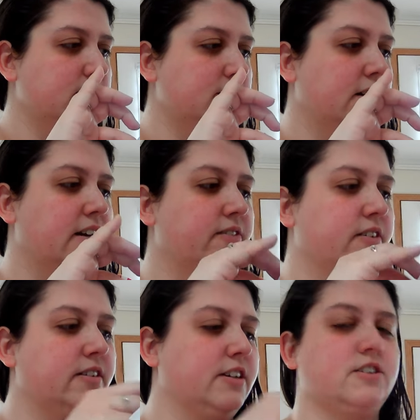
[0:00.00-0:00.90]
Well, I've
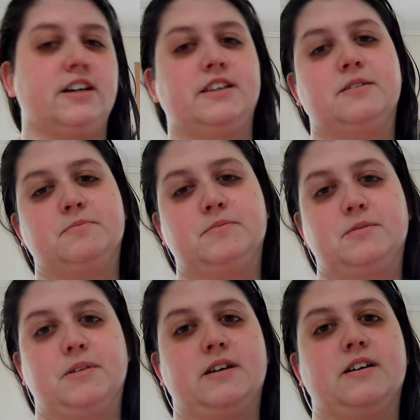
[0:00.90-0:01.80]
already tried them, to
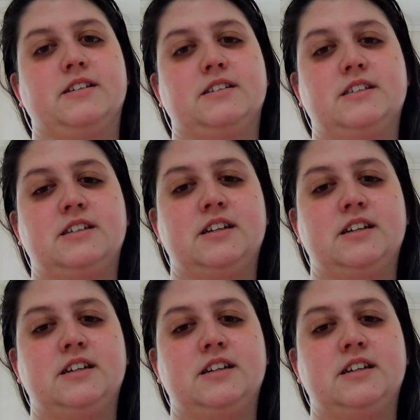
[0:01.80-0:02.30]
be honest.